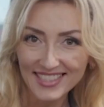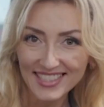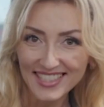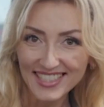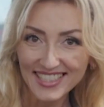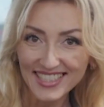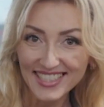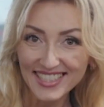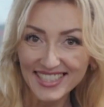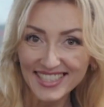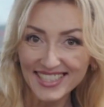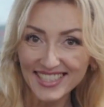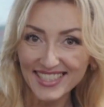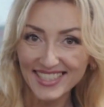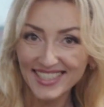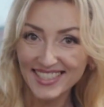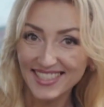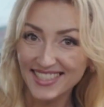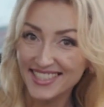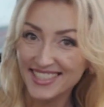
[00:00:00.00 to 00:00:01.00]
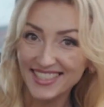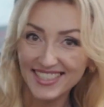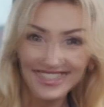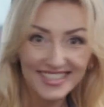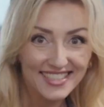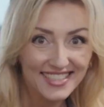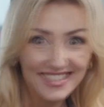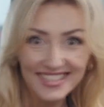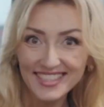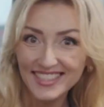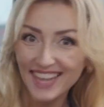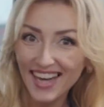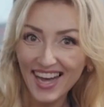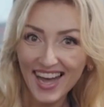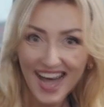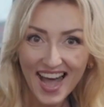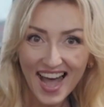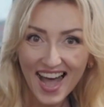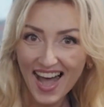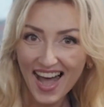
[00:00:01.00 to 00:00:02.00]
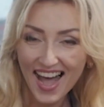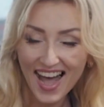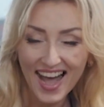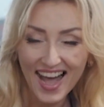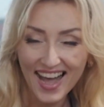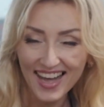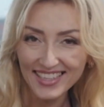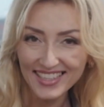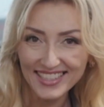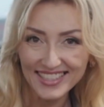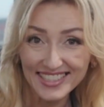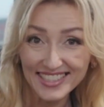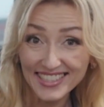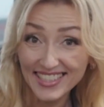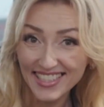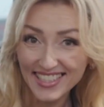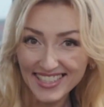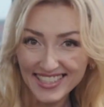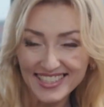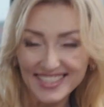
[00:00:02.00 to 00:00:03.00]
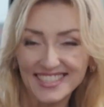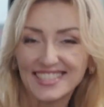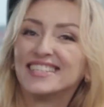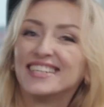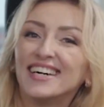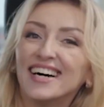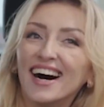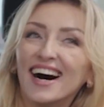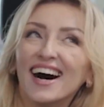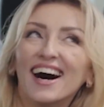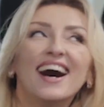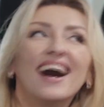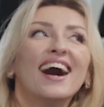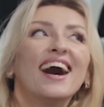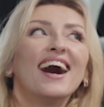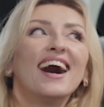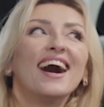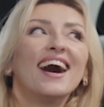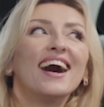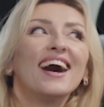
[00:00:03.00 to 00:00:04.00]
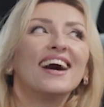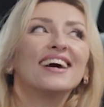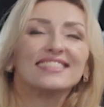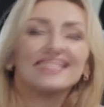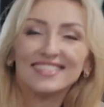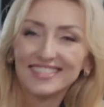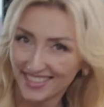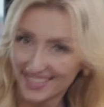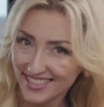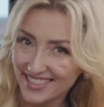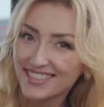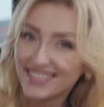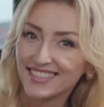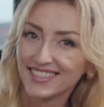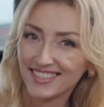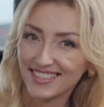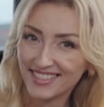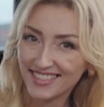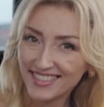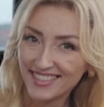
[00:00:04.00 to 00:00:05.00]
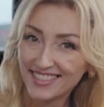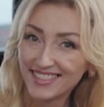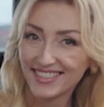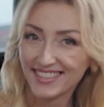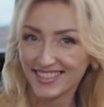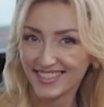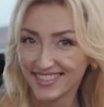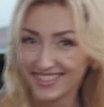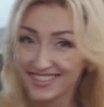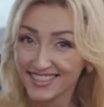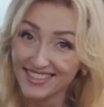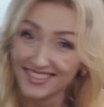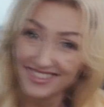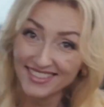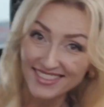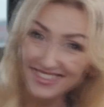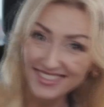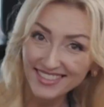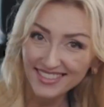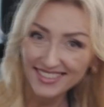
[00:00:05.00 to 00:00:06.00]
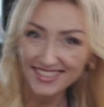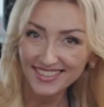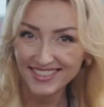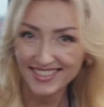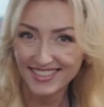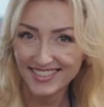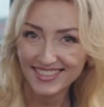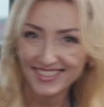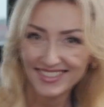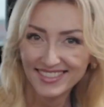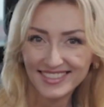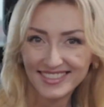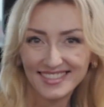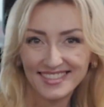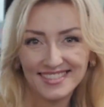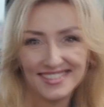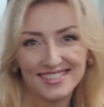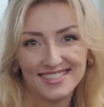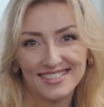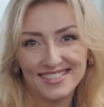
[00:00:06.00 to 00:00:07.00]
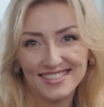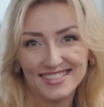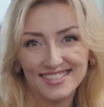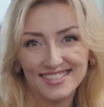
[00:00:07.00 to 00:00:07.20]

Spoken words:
days is just a huge increase in buyer demand, which tells me that consumers are out there looking for alternative